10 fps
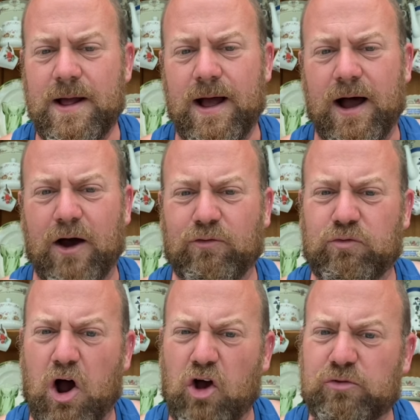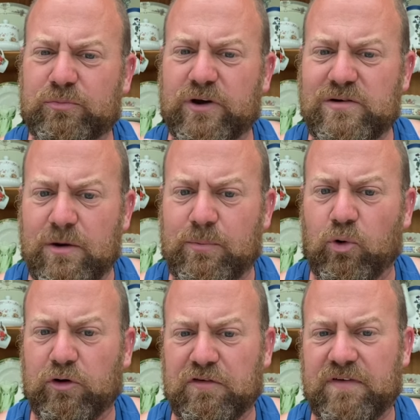of raspberry
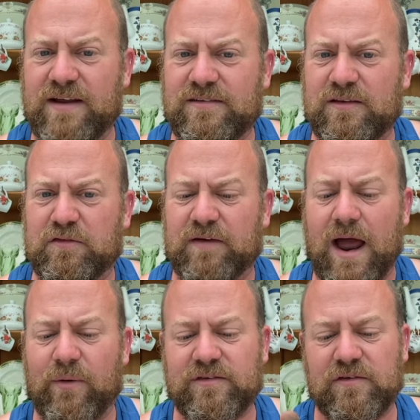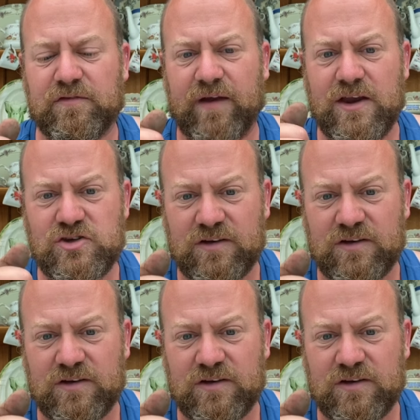rippled effect to the flower as it fades.